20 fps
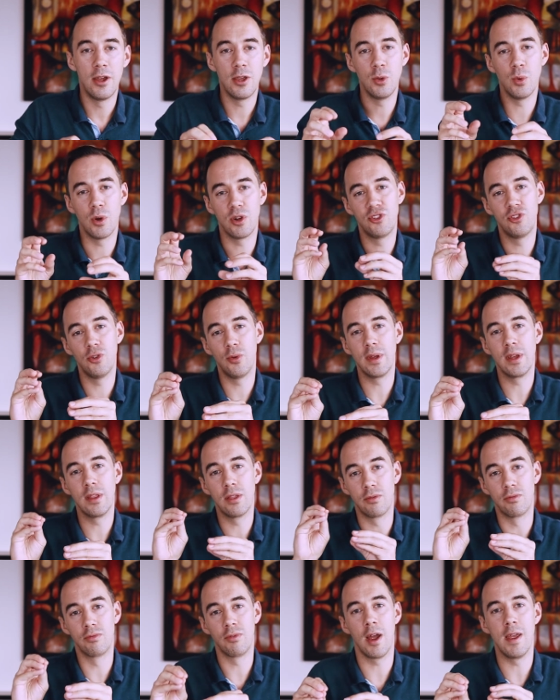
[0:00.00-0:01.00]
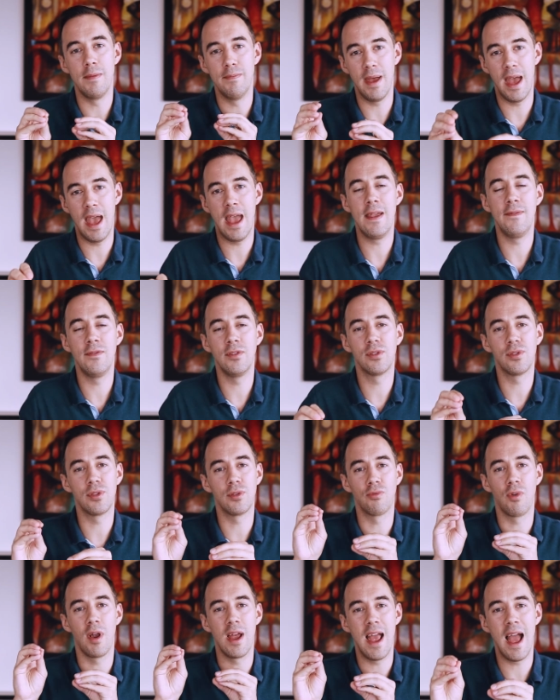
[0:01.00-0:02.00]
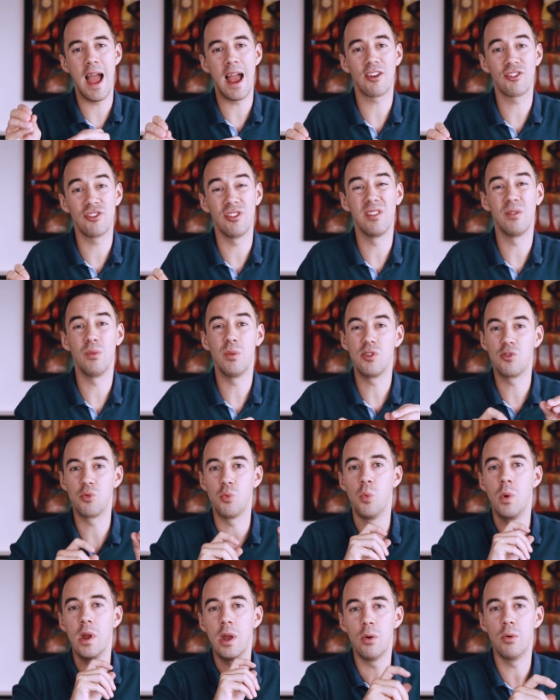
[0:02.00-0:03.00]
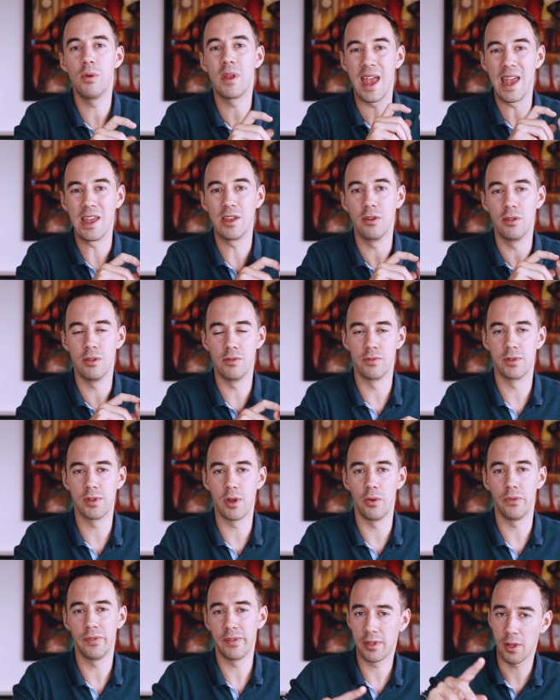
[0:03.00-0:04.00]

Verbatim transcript: You are doing the right behaviors, the right actions, which will get you the result.